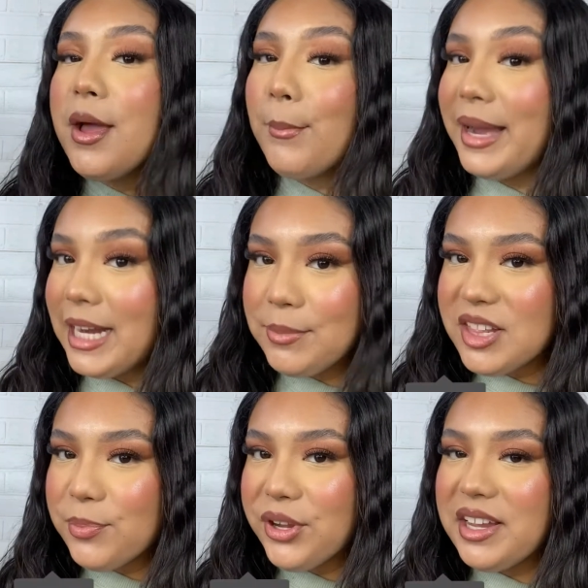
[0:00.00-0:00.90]
My name is
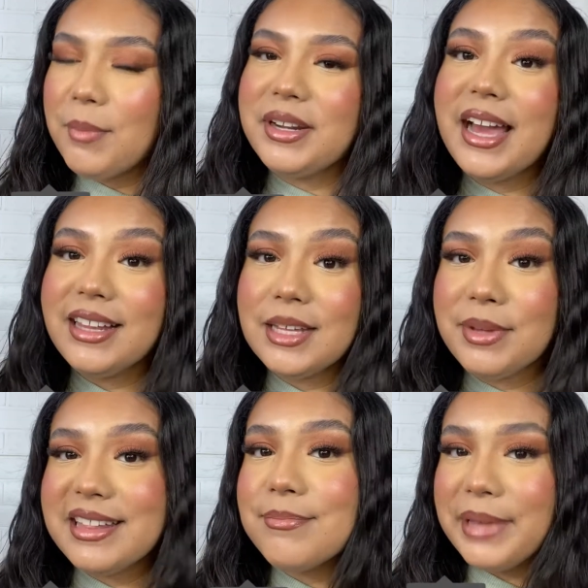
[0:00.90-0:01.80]
Bree. I'm an
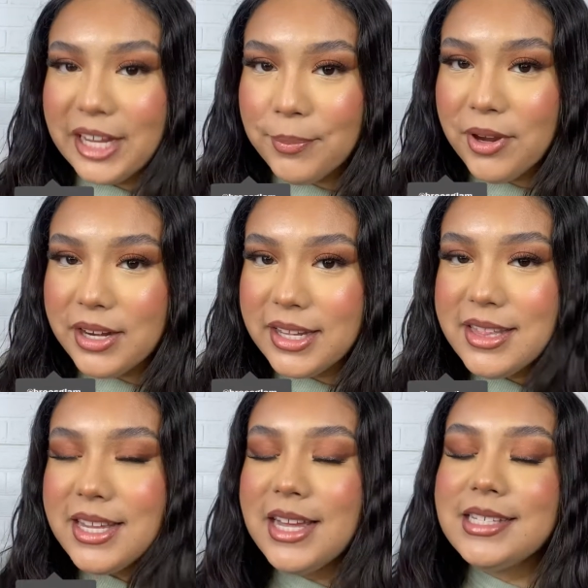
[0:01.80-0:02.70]
LA-based makeup artist.